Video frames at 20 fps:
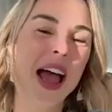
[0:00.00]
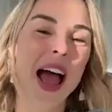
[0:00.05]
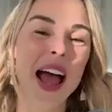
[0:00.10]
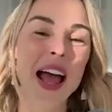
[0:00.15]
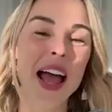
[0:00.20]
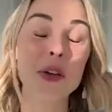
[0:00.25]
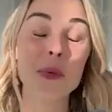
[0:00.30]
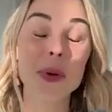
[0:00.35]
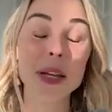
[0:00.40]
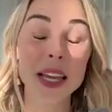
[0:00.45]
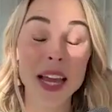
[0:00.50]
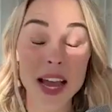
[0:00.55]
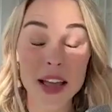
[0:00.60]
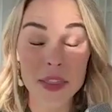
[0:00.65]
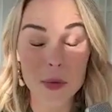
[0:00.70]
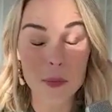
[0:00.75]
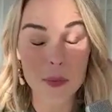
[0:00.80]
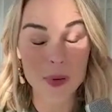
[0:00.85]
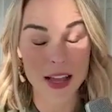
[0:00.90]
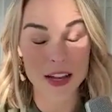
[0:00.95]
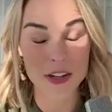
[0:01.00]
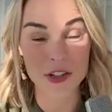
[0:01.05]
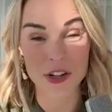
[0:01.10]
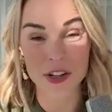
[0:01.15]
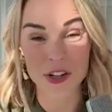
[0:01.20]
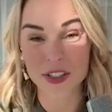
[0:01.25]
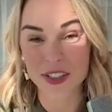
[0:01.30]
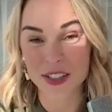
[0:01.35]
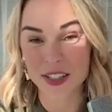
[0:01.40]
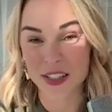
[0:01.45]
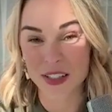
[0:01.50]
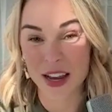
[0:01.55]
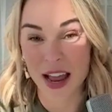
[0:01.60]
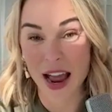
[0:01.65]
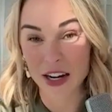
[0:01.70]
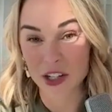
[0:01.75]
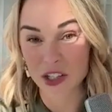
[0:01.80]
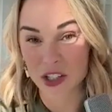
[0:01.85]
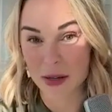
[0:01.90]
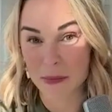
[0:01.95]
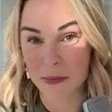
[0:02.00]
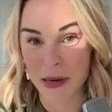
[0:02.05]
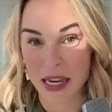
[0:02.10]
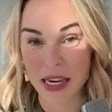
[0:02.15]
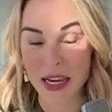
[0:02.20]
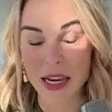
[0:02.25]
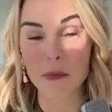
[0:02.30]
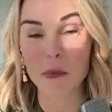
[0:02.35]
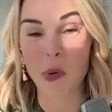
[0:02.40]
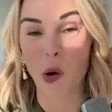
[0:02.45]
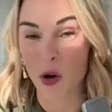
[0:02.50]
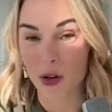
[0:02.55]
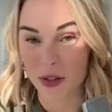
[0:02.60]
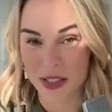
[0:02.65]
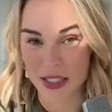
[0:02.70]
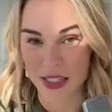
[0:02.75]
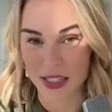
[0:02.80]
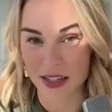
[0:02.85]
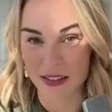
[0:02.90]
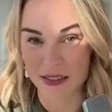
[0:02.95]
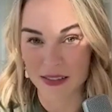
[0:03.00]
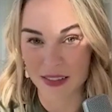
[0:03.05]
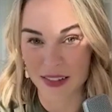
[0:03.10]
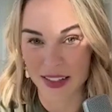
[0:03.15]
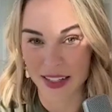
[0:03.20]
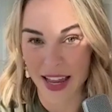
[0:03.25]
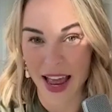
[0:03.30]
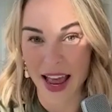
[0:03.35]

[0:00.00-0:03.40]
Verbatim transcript: and we had the pleasure to actually meet in person